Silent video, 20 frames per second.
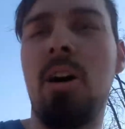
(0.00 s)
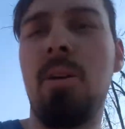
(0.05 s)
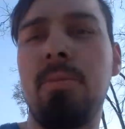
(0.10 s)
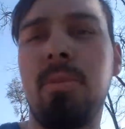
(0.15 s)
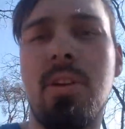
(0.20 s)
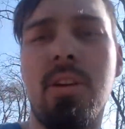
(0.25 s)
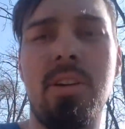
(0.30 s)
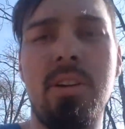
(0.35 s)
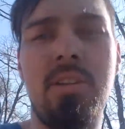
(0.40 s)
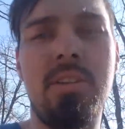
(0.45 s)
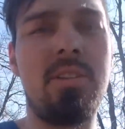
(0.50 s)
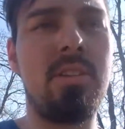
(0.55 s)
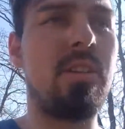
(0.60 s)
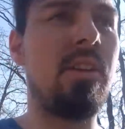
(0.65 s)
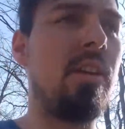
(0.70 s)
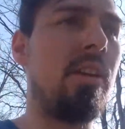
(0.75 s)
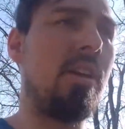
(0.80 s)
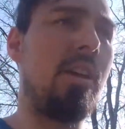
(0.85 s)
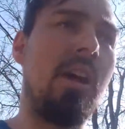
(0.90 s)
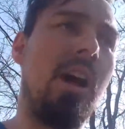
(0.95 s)
because
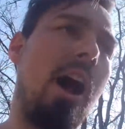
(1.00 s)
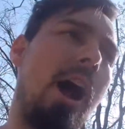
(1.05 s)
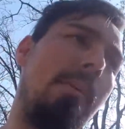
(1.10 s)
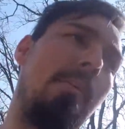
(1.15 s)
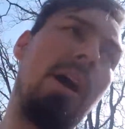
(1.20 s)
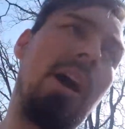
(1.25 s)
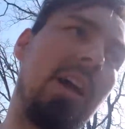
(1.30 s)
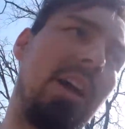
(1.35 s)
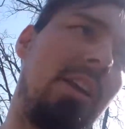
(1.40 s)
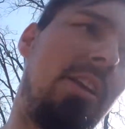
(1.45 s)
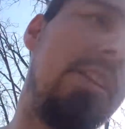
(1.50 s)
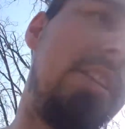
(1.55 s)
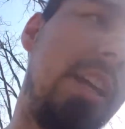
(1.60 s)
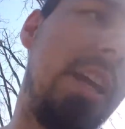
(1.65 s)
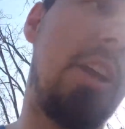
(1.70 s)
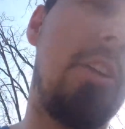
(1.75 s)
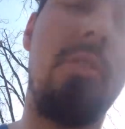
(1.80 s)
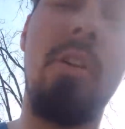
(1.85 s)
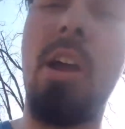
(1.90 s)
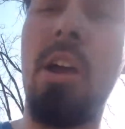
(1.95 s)
I'm not gonna
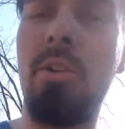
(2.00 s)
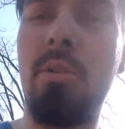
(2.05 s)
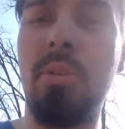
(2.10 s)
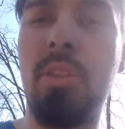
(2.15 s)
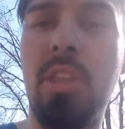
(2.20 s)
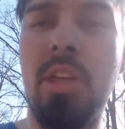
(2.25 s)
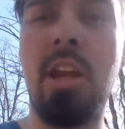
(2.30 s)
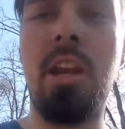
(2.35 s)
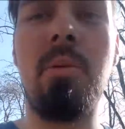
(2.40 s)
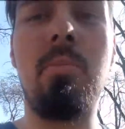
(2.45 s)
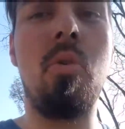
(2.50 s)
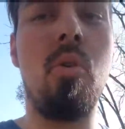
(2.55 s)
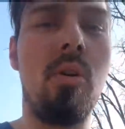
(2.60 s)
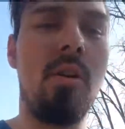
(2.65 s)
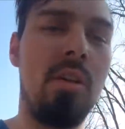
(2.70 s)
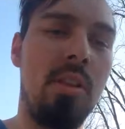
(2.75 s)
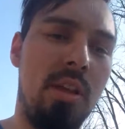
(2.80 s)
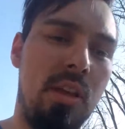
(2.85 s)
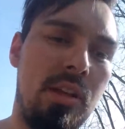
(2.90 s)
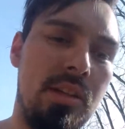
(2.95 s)
dick around with any more
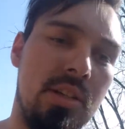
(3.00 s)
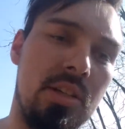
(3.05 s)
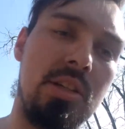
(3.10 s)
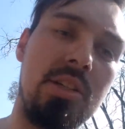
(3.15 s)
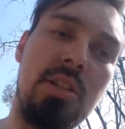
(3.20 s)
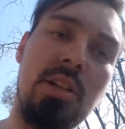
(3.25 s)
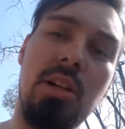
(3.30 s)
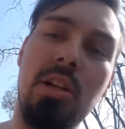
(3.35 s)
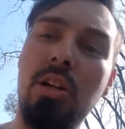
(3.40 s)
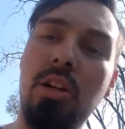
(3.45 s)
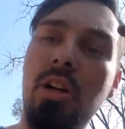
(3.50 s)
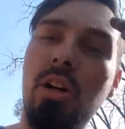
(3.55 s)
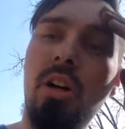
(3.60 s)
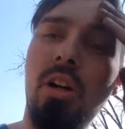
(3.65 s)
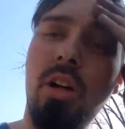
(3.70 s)
of this until